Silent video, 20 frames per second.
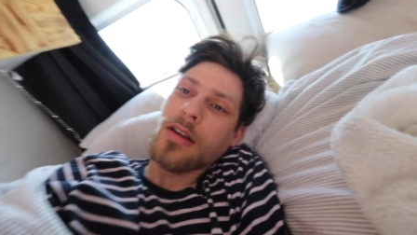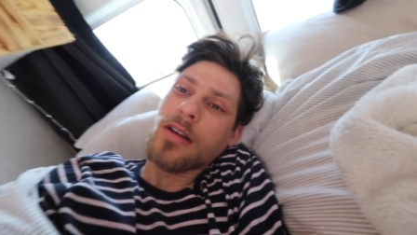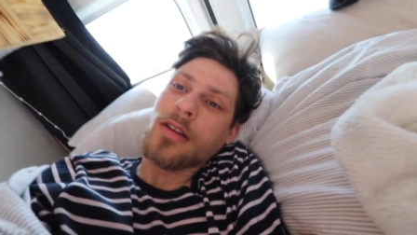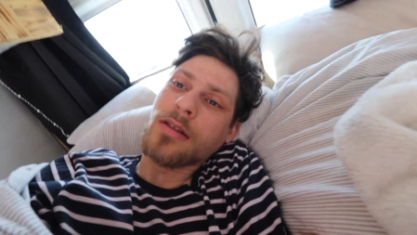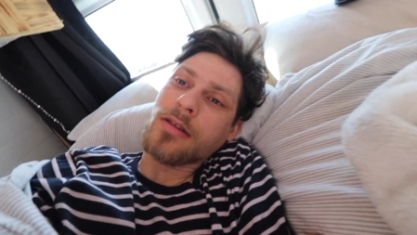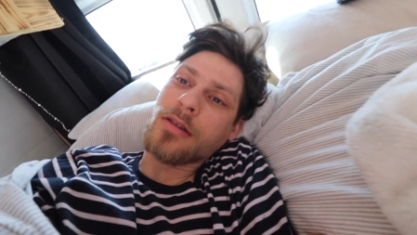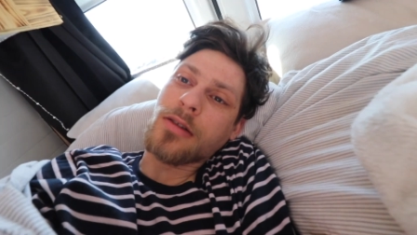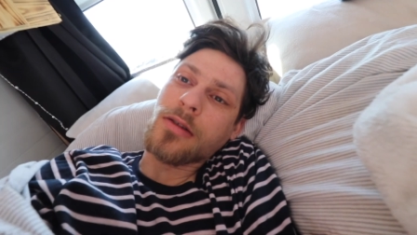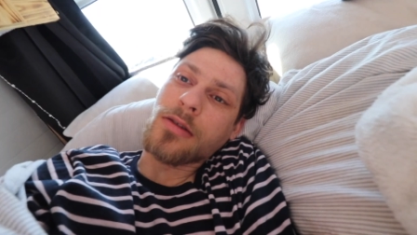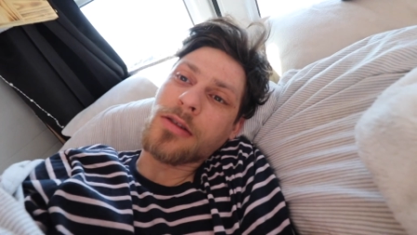I
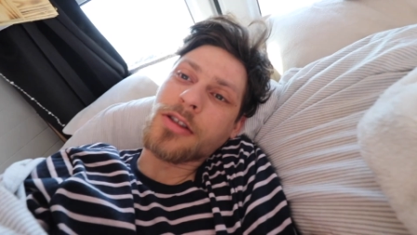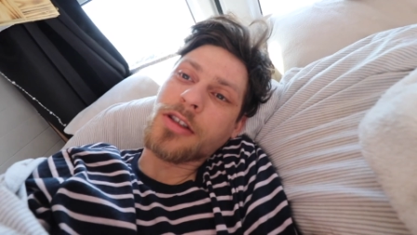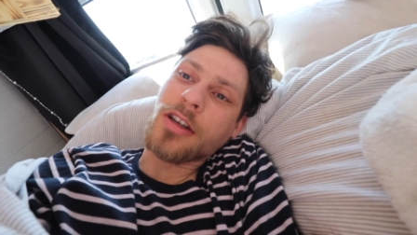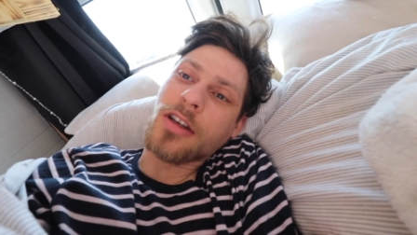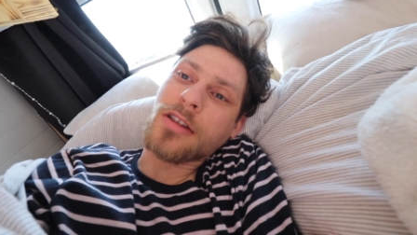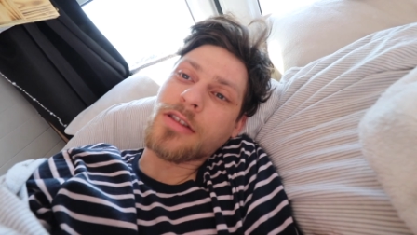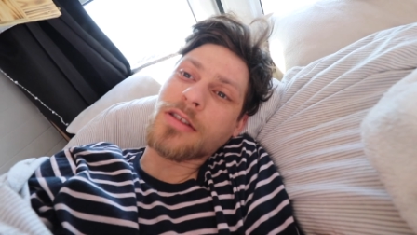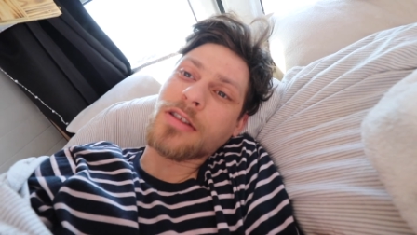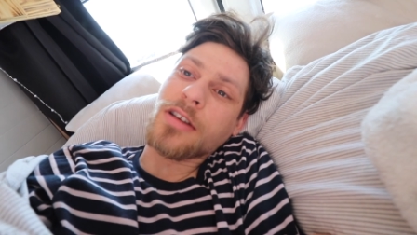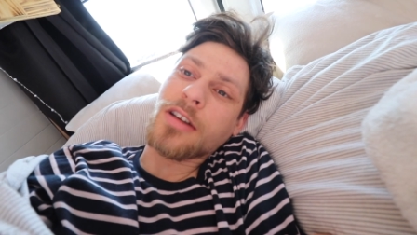told
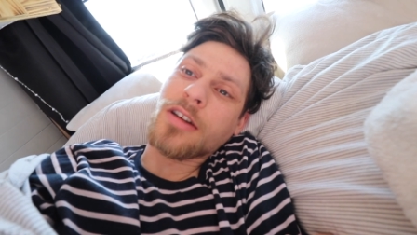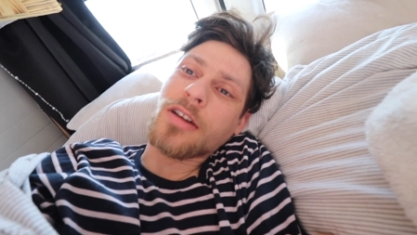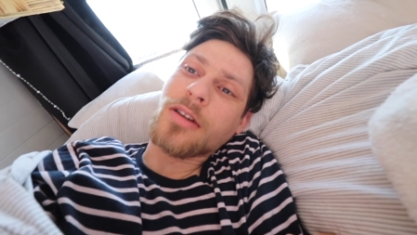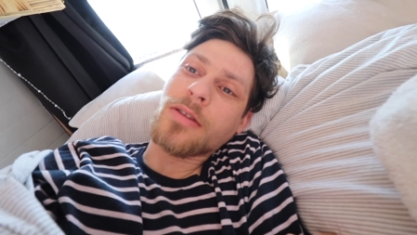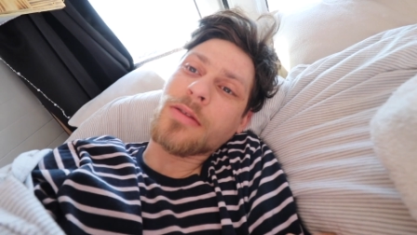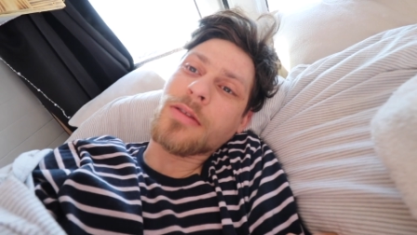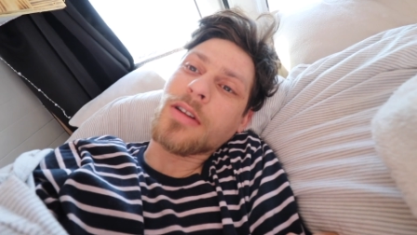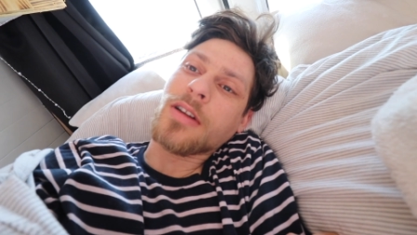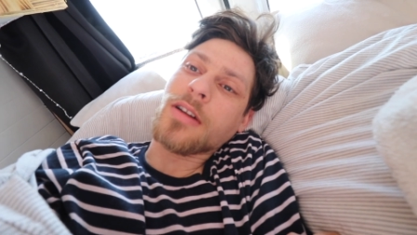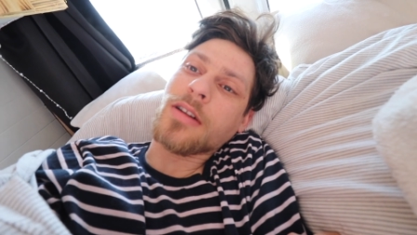Chelsea I
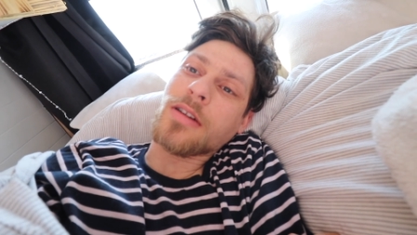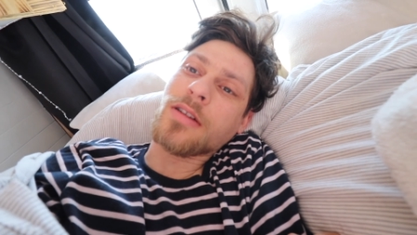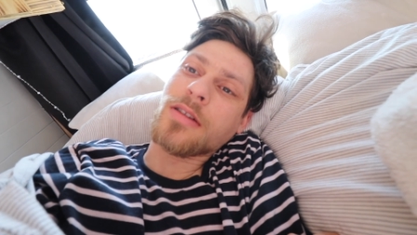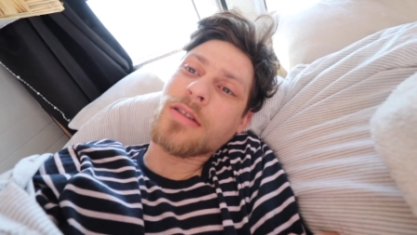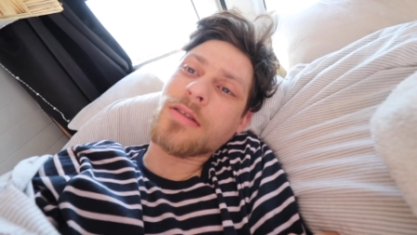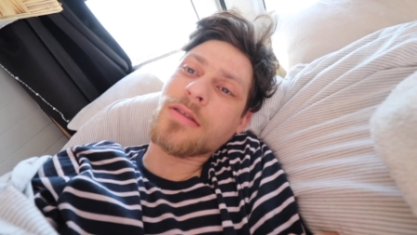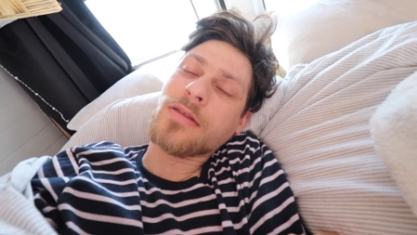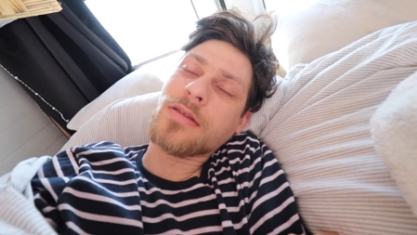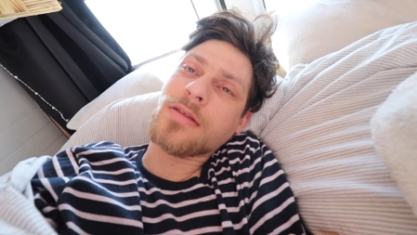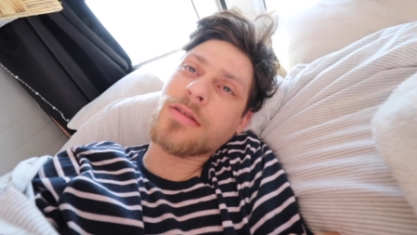don't think
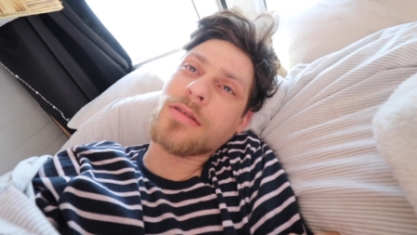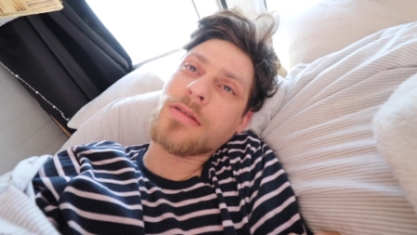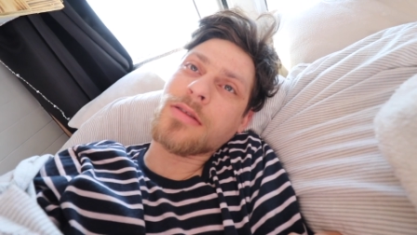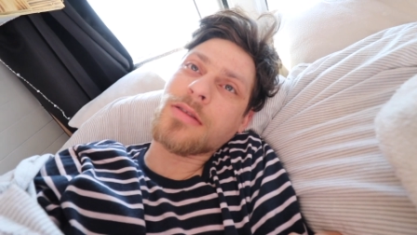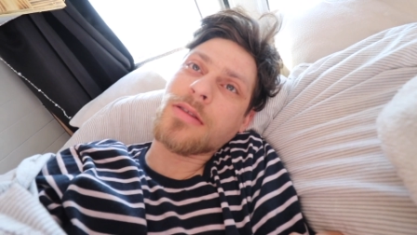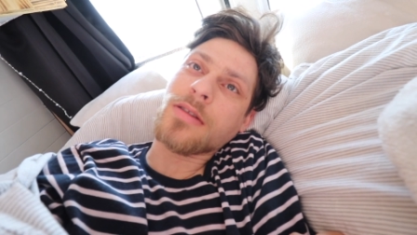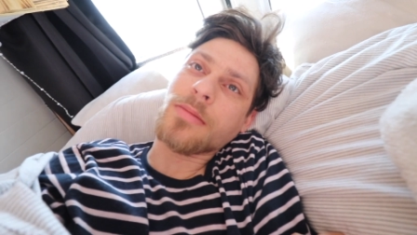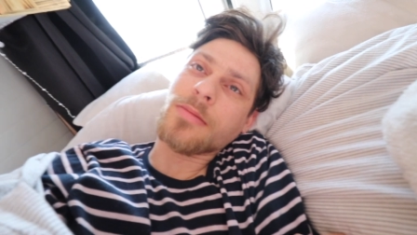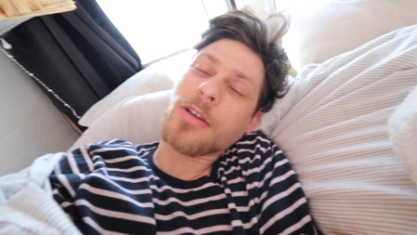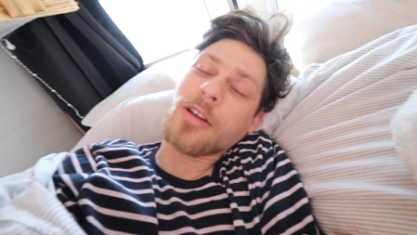
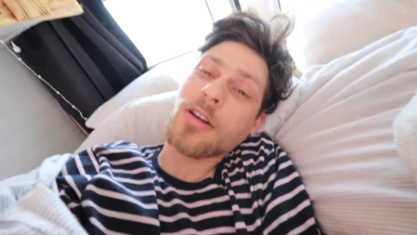I'm